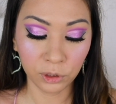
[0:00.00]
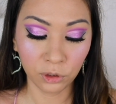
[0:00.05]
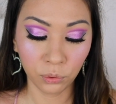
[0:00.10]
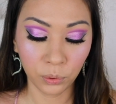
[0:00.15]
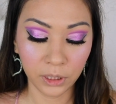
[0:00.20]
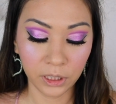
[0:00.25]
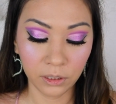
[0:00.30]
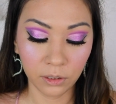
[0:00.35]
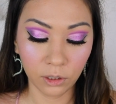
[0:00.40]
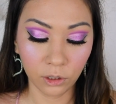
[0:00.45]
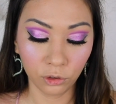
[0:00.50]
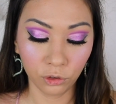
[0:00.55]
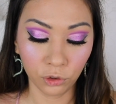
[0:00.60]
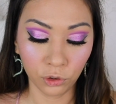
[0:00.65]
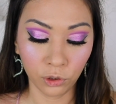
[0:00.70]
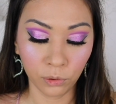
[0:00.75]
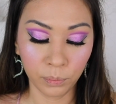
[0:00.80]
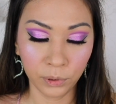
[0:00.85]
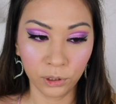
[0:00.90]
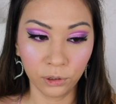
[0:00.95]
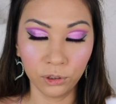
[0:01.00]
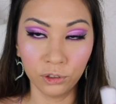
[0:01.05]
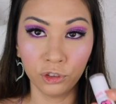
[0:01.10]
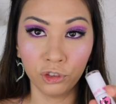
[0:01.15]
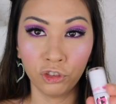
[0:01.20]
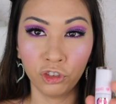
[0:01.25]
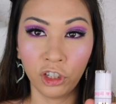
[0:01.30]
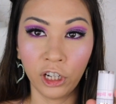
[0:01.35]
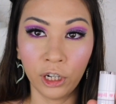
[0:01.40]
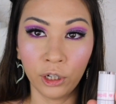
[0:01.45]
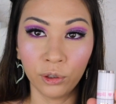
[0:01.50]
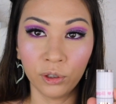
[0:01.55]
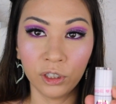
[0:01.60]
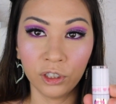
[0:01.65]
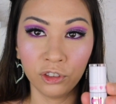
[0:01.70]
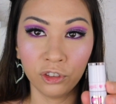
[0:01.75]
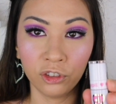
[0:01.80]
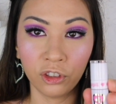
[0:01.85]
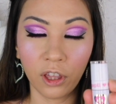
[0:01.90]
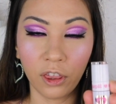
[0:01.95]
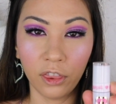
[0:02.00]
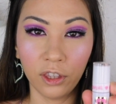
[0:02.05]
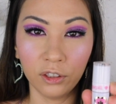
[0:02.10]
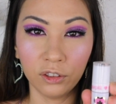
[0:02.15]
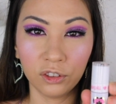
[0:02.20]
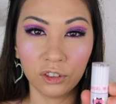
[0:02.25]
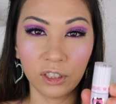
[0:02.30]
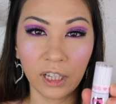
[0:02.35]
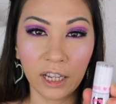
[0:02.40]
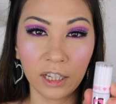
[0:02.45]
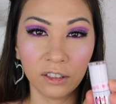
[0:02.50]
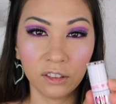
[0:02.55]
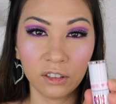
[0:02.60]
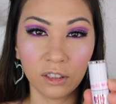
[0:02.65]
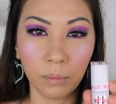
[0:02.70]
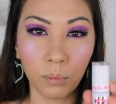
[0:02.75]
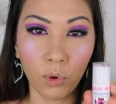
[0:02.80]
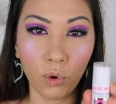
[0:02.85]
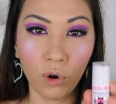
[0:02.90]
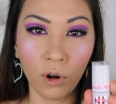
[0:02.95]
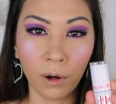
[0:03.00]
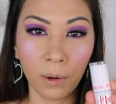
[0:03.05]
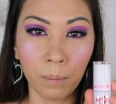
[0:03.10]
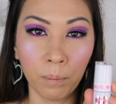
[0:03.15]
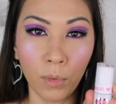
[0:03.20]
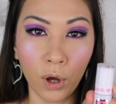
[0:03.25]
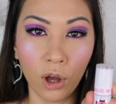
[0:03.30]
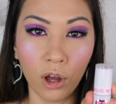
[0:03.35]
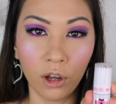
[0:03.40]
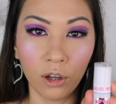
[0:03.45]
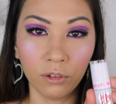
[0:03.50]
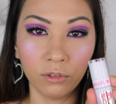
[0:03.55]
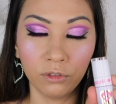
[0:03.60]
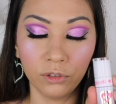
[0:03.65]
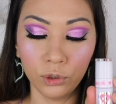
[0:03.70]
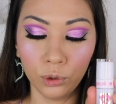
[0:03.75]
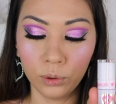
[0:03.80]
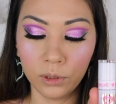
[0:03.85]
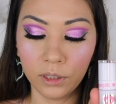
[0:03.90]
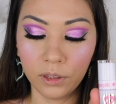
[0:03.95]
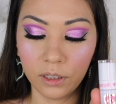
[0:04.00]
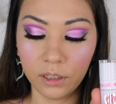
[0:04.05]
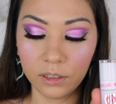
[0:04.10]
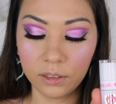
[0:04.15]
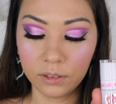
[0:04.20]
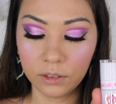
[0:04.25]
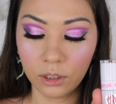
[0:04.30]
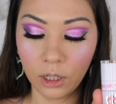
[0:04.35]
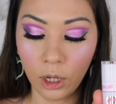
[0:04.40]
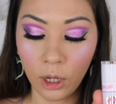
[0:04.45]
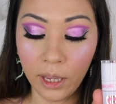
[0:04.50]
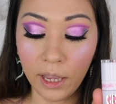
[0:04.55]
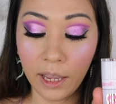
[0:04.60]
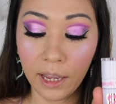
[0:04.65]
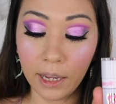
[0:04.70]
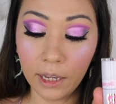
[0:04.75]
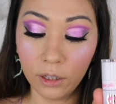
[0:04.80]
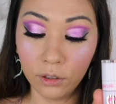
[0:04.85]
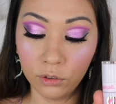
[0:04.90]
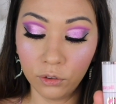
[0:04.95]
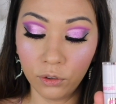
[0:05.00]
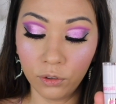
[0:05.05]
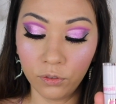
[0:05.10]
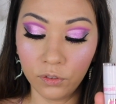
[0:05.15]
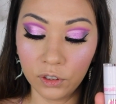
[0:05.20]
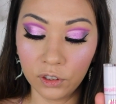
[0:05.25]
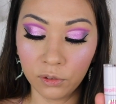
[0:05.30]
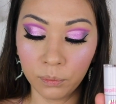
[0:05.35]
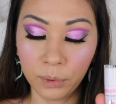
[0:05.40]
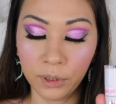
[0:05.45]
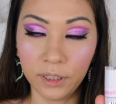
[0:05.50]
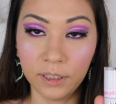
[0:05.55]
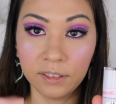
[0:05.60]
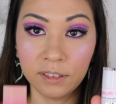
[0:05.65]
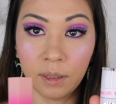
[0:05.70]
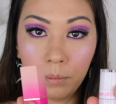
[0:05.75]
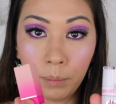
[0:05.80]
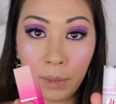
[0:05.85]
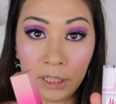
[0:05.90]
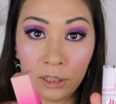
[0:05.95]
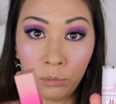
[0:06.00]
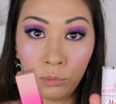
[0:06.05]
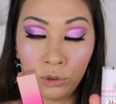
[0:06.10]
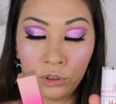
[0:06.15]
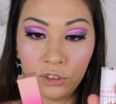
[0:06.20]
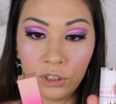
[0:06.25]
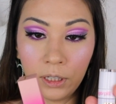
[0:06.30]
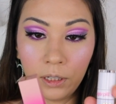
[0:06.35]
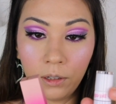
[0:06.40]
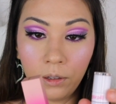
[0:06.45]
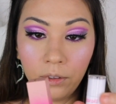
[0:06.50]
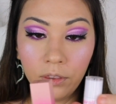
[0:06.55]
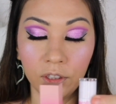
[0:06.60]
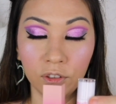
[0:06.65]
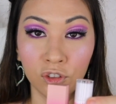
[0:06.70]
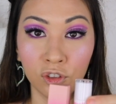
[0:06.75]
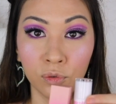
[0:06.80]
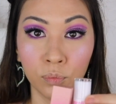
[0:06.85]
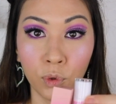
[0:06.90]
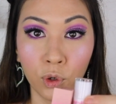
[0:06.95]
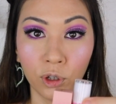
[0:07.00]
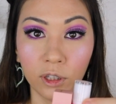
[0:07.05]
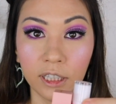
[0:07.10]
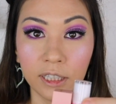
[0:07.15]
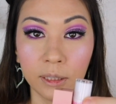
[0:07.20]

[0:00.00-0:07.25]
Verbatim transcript: between Sugar Pills Cherish. This has more mauve nude in this, and Juvia's Place Mademoiselle. This is more